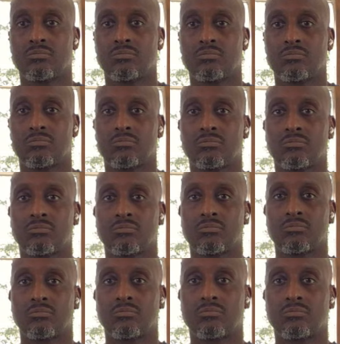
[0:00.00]

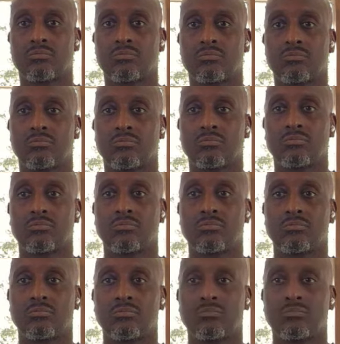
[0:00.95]

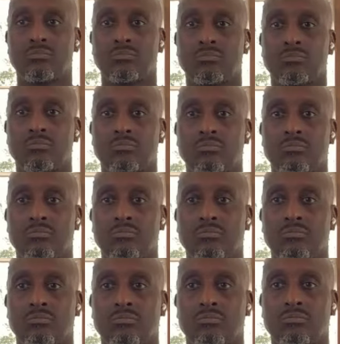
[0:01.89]

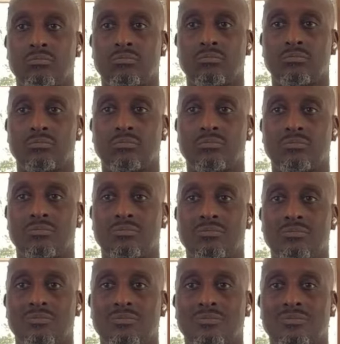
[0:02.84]

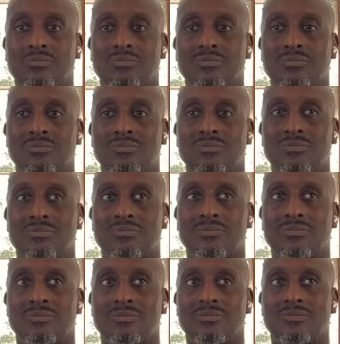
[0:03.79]

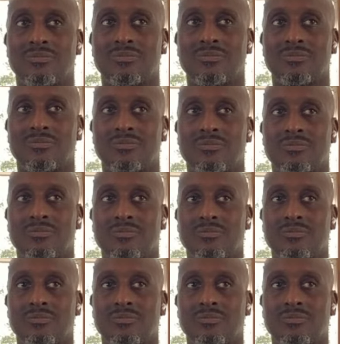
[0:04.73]
The person shown says nothing.